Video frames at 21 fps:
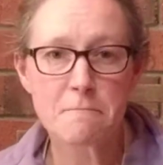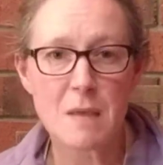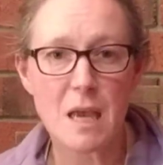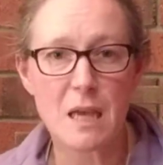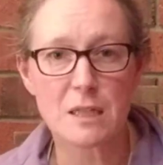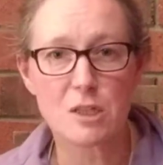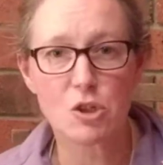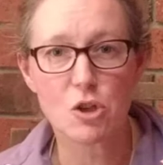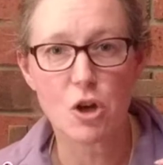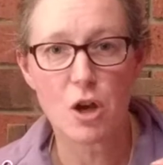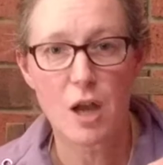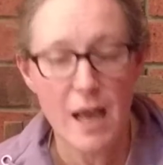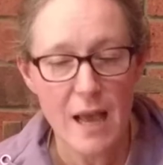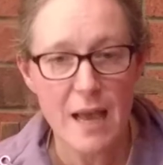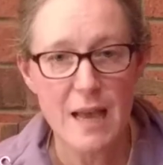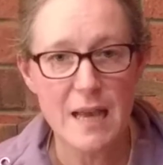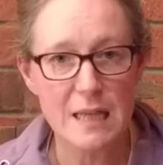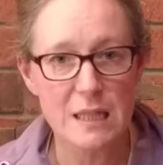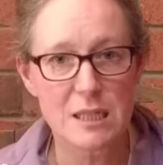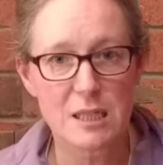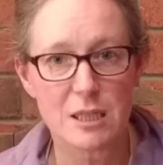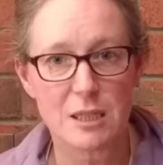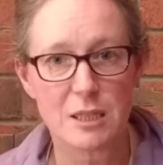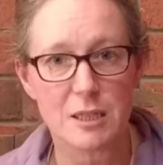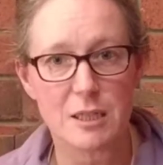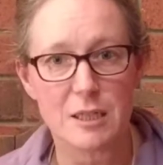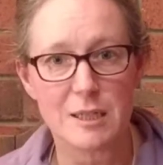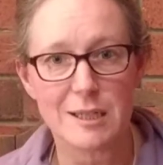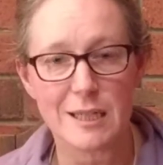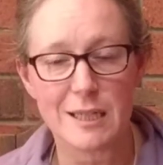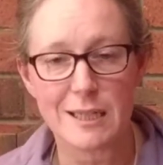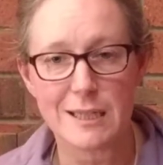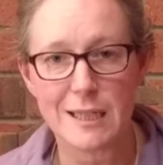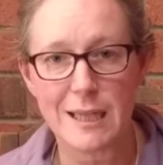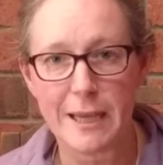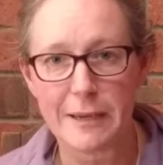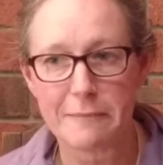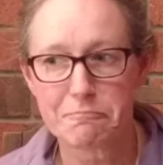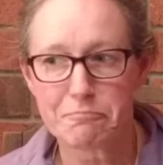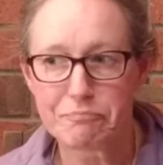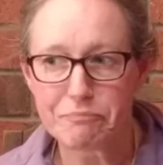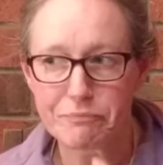It's got excellent
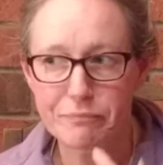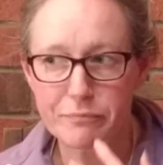acidity.